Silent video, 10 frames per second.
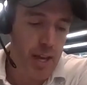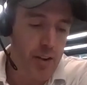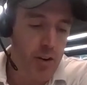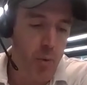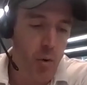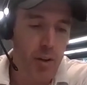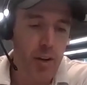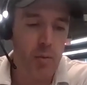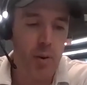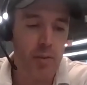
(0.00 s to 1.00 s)
begin your
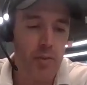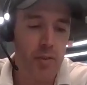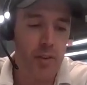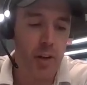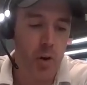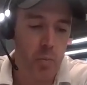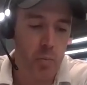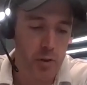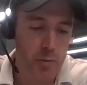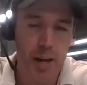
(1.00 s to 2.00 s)
morning with
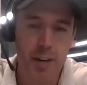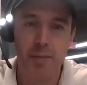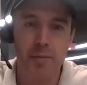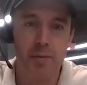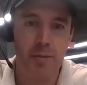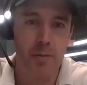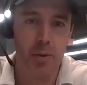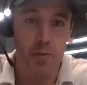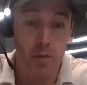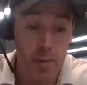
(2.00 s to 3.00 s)
perspective,
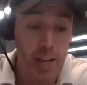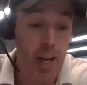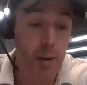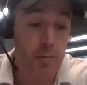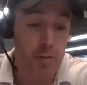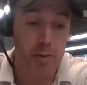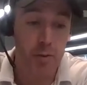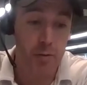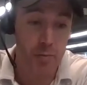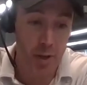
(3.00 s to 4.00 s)
which for me comes from
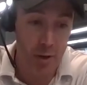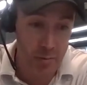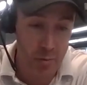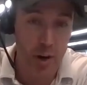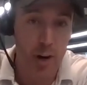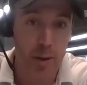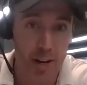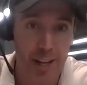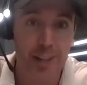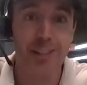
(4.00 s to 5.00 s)
sort of prayer,
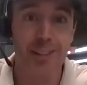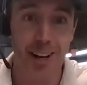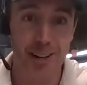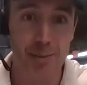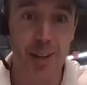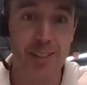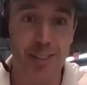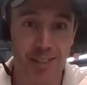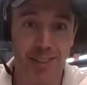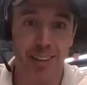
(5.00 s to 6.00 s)
meditation,
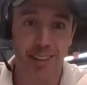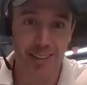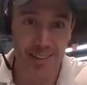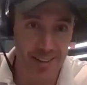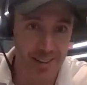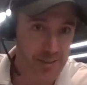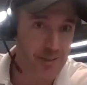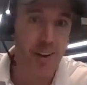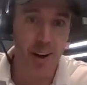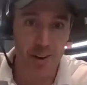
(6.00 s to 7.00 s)
contemplation, just like
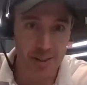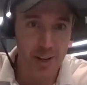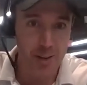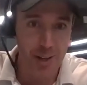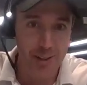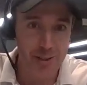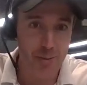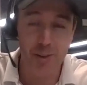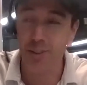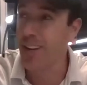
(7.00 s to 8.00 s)
understand your place
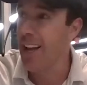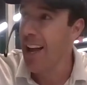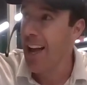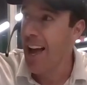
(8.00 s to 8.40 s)
in the world.